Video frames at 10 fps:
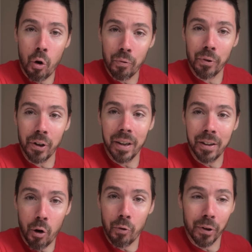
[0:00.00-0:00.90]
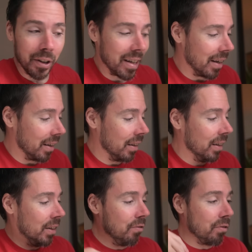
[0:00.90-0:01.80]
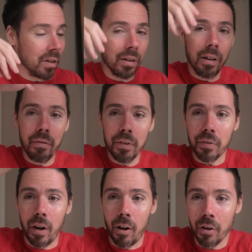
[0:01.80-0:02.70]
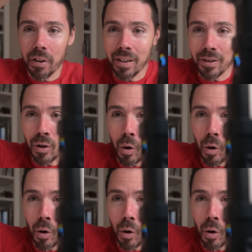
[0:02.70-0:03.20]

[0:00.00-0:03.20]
over and over again. For the love of all that is